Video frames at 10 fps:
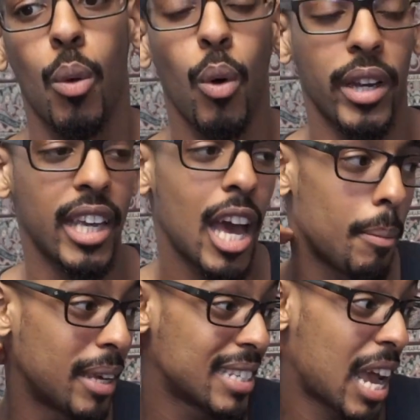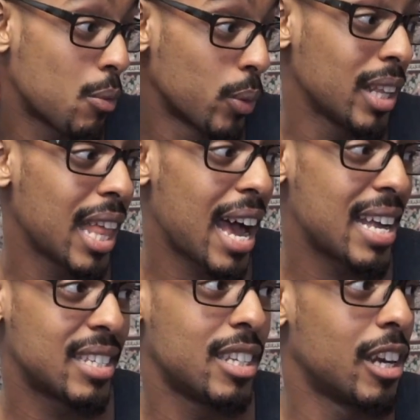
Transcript: working out, because I realized,